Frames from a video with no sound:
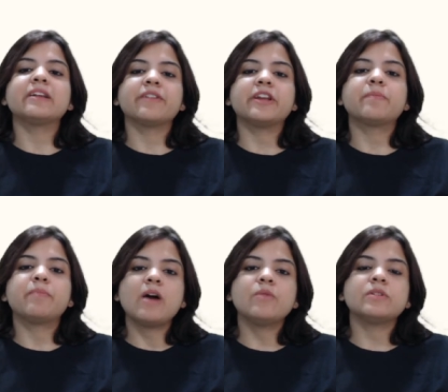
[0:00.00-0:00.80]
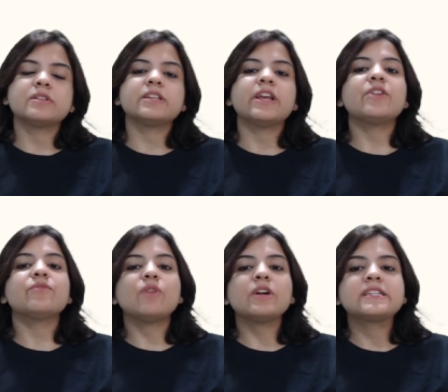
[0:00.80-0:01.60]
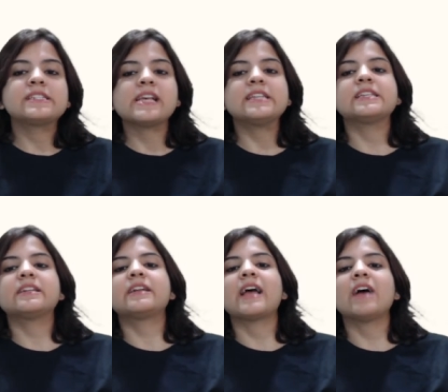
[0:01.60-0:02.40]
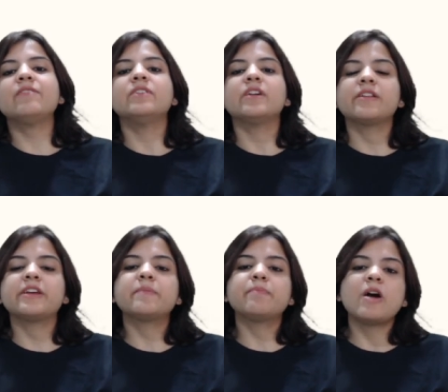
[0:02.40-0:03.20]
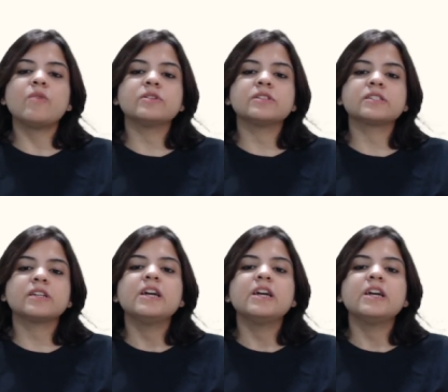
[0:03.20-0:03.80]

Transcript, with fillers: great powers. In what sense did it have great powers?